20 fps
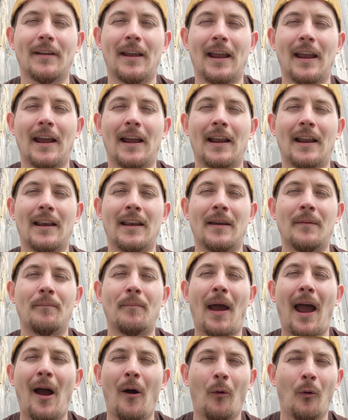and
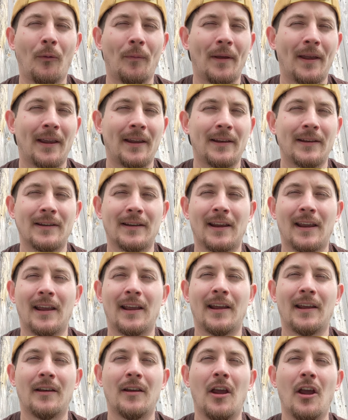empowerment
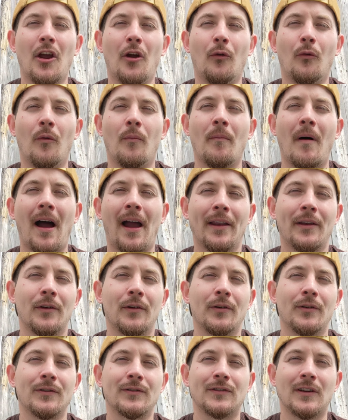and
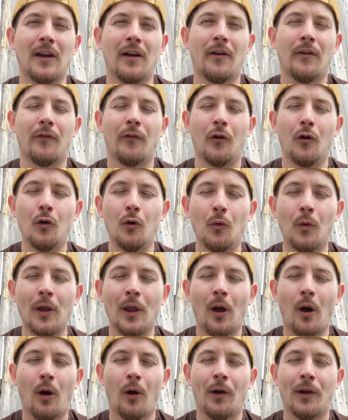reminders of who
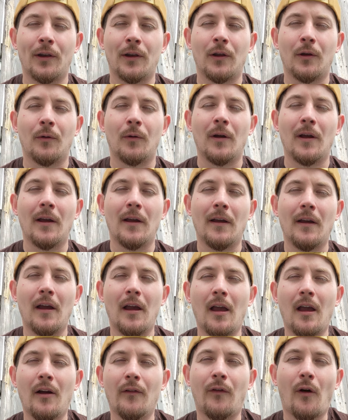we are in you.
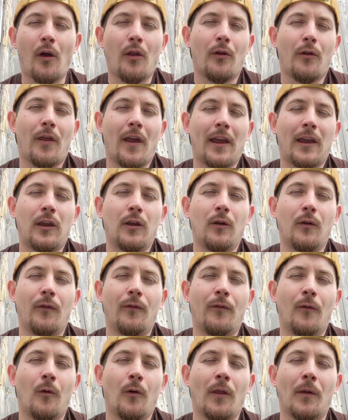Father, thank you
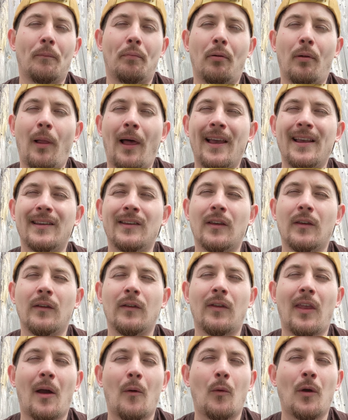for the
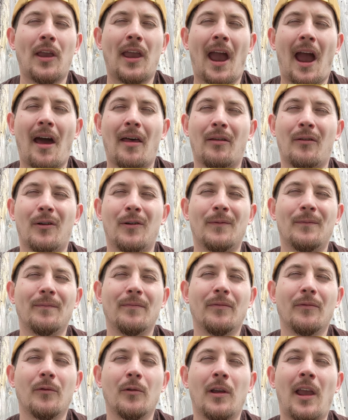places that we gather.
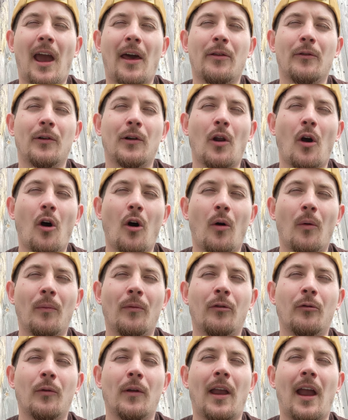We gather in
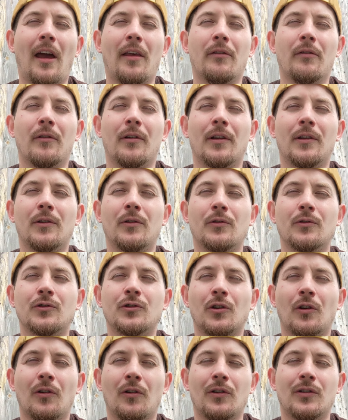homes, we gather in your
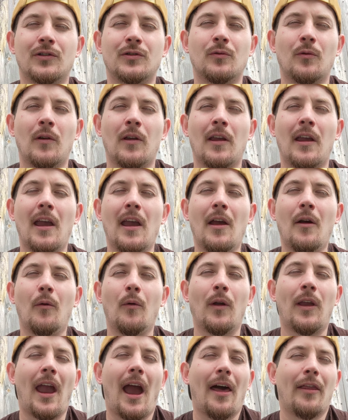church, we
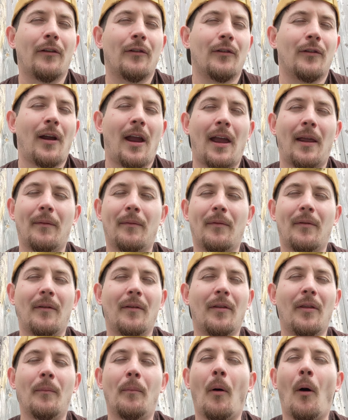gather at
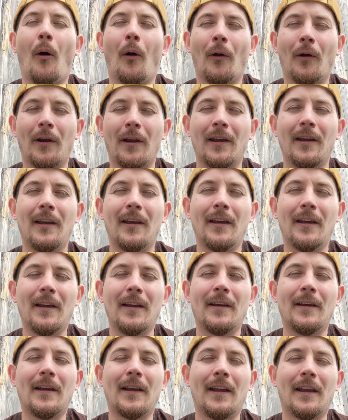the park
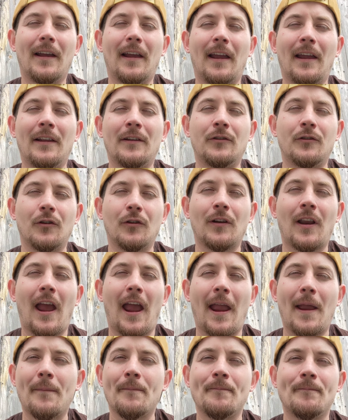in your
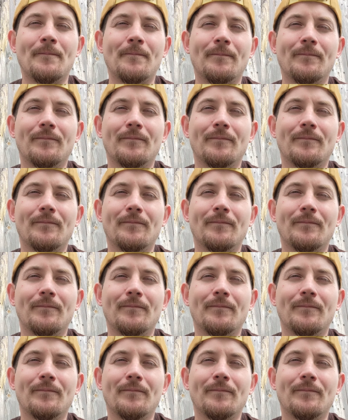name